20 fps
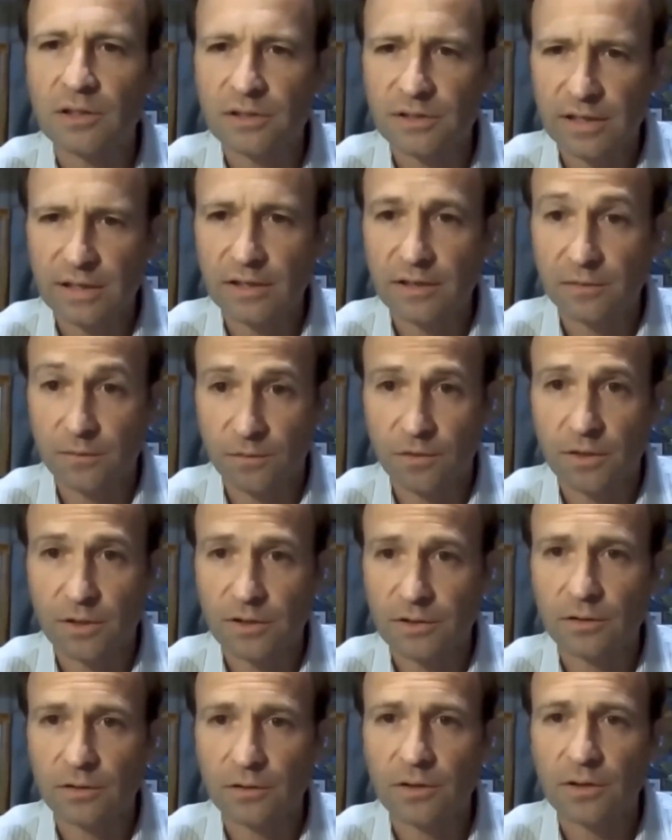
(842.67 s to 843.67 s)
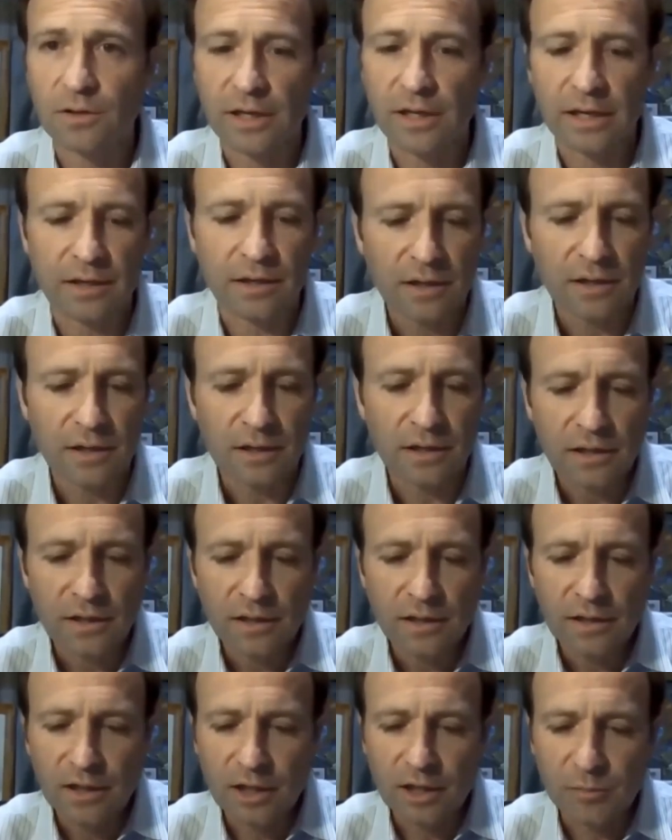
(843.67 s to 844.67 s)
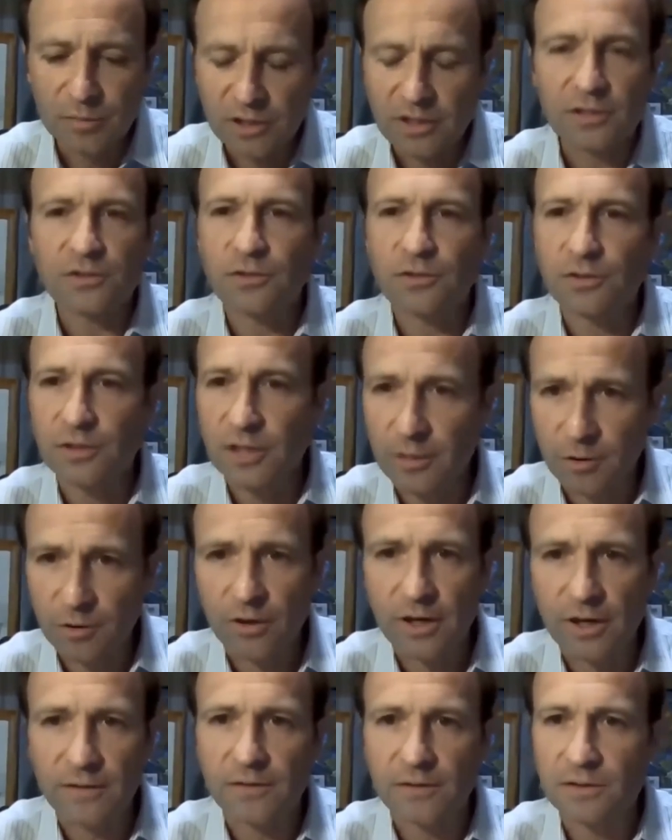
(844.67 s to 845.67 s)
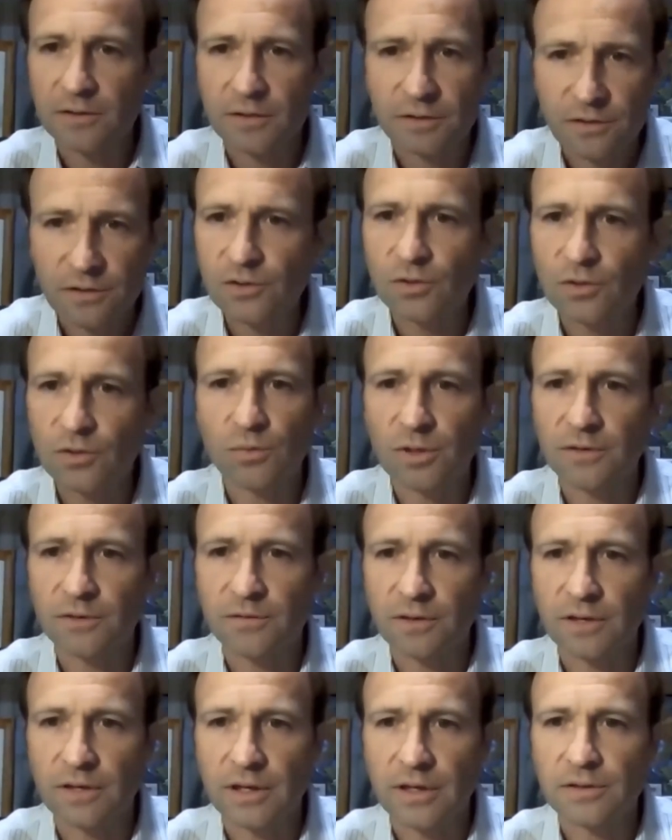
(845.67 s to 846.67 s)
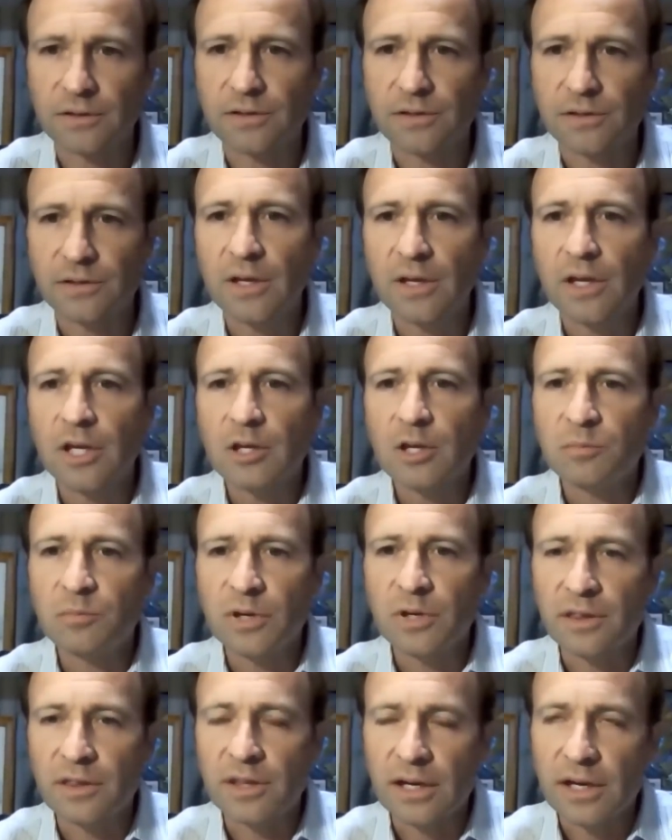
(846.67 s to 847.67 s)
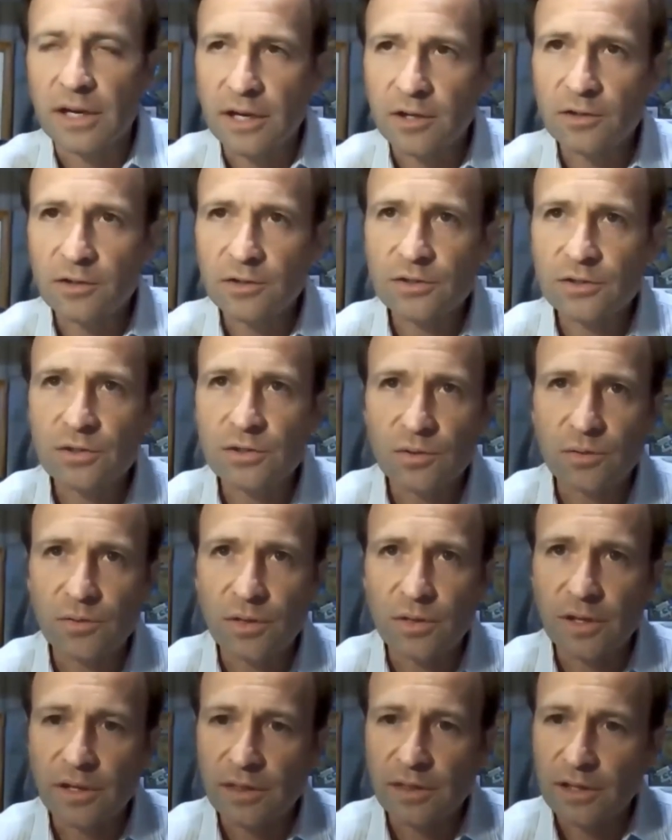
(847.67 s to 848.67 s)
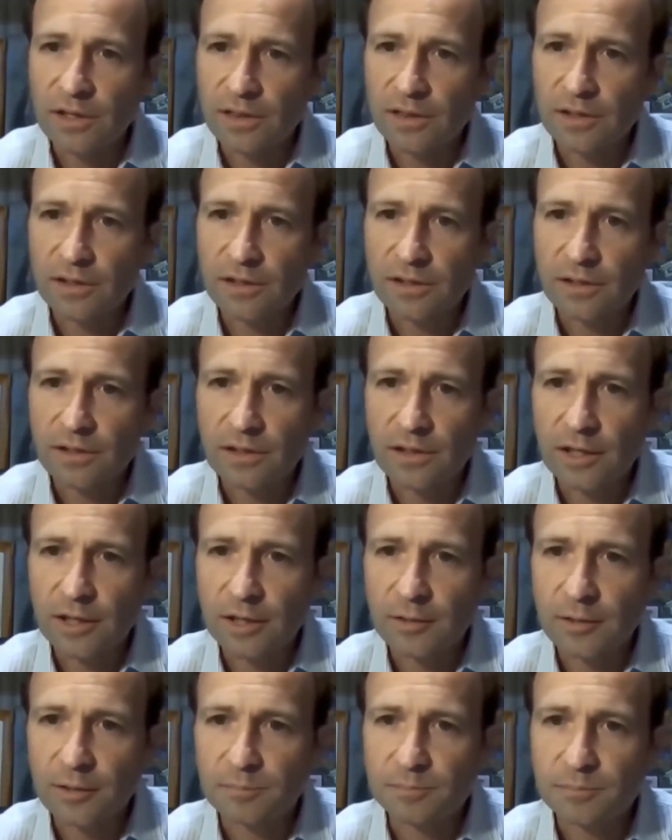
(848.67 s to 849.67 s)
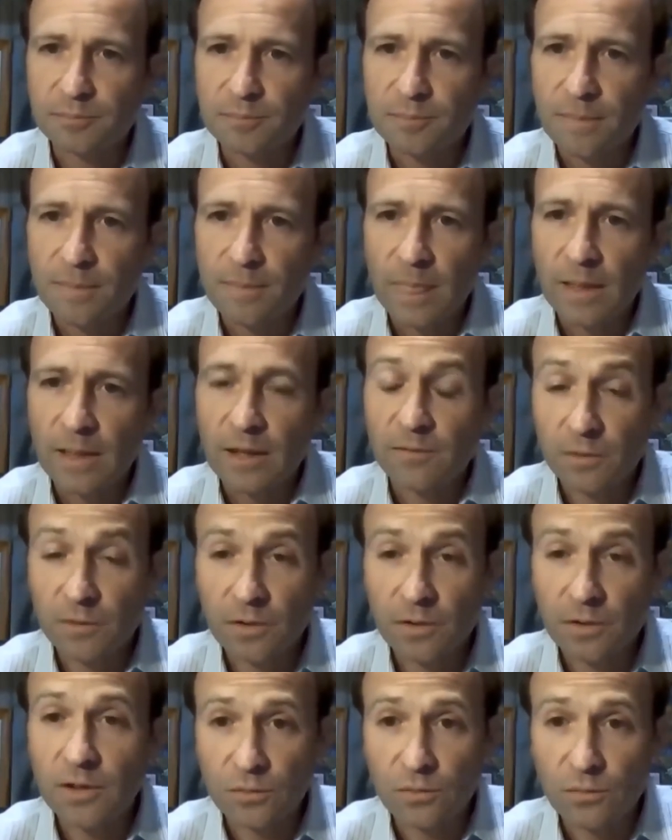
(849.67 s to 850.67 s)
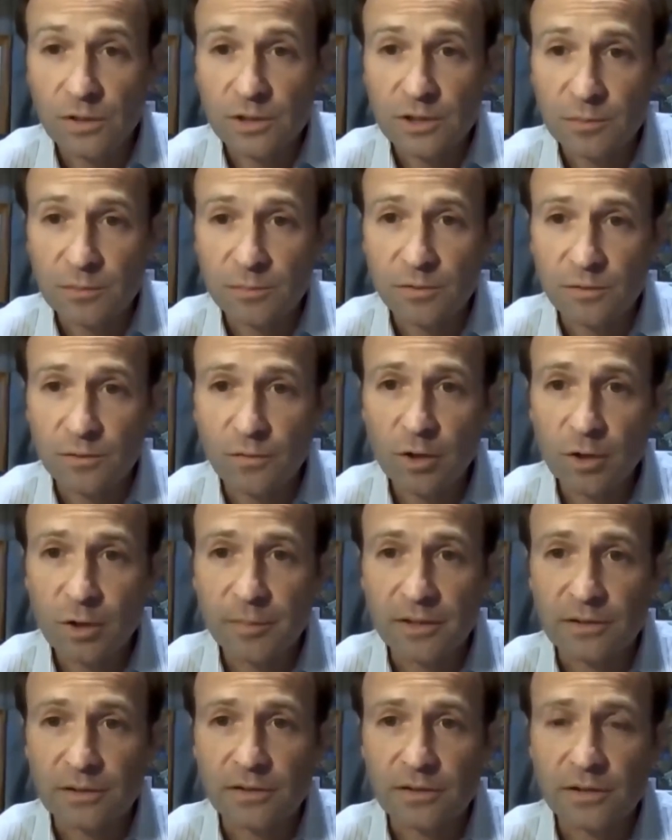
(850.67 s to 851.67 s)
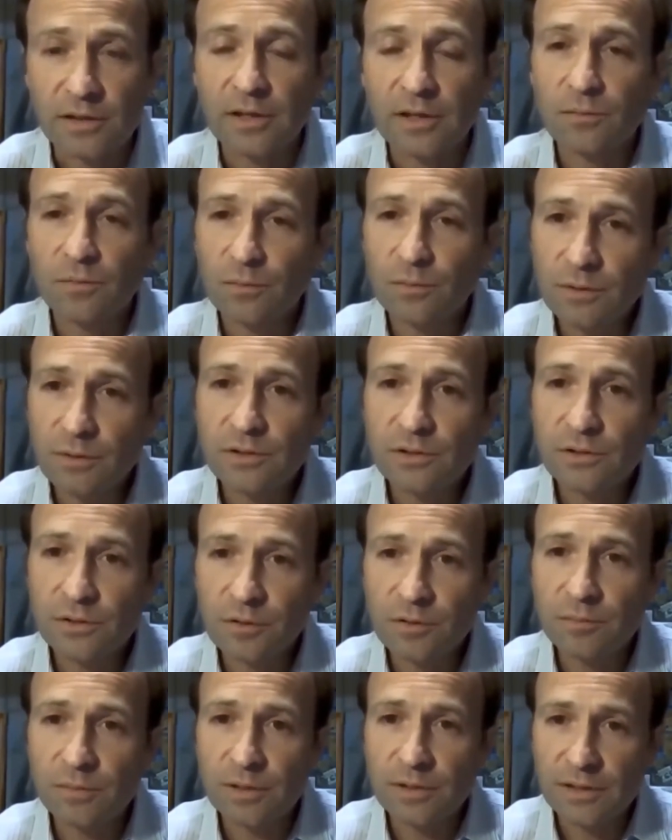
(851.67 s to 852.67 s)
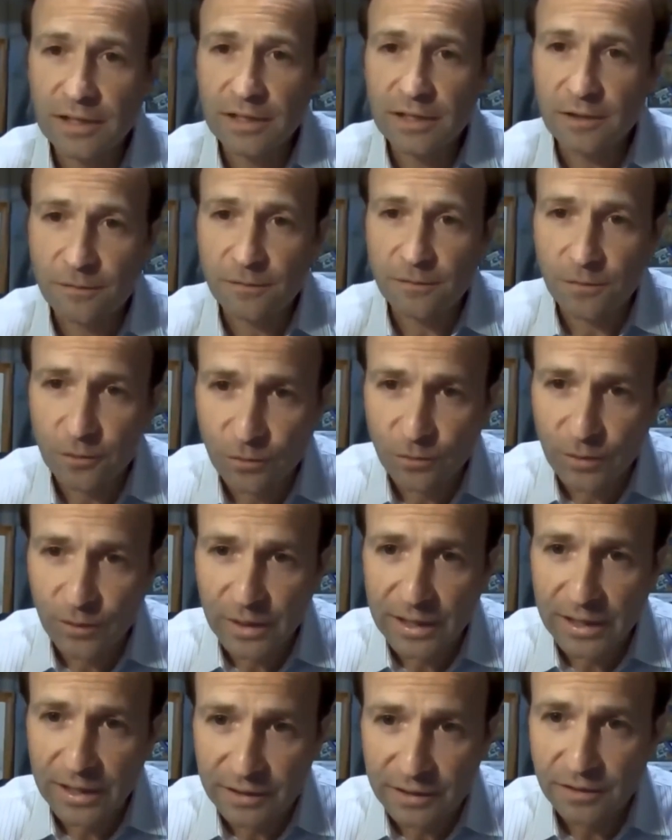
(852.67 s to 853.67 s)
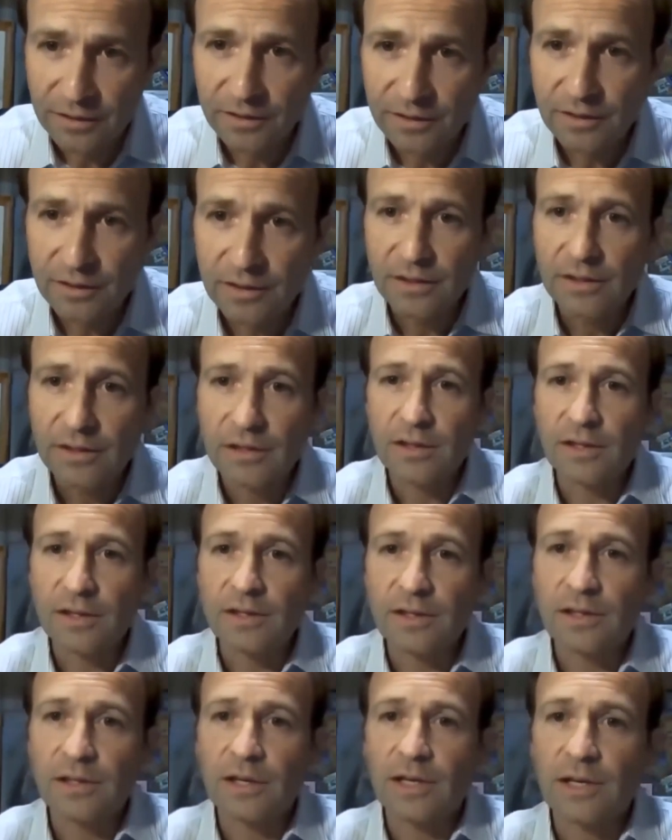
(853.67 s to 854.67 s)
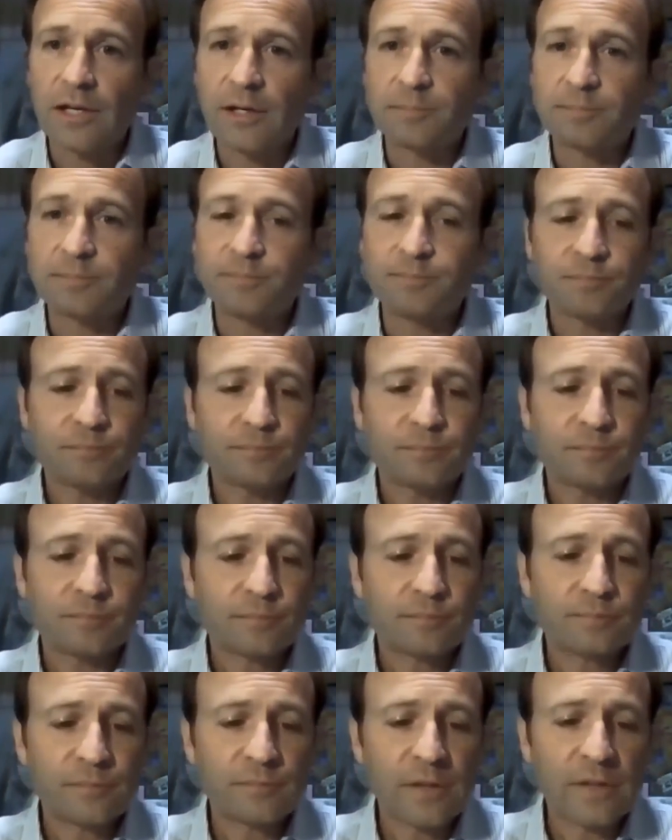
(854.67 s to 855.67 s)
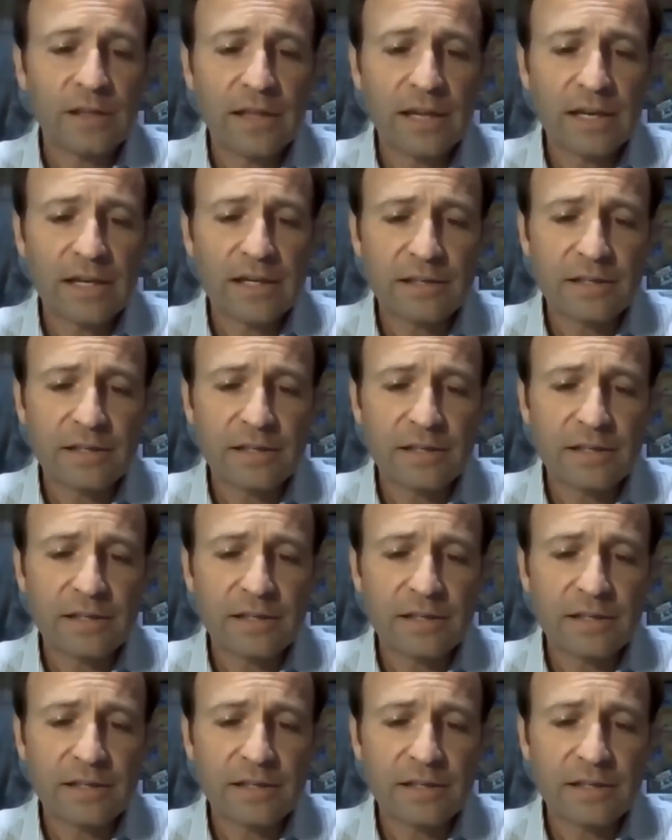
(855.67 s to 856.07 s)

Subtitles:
comparison a state for us to look at because their demographics are so different than ours. But then I also think that if you look at recent performance, they really shouldn't be taking for granted that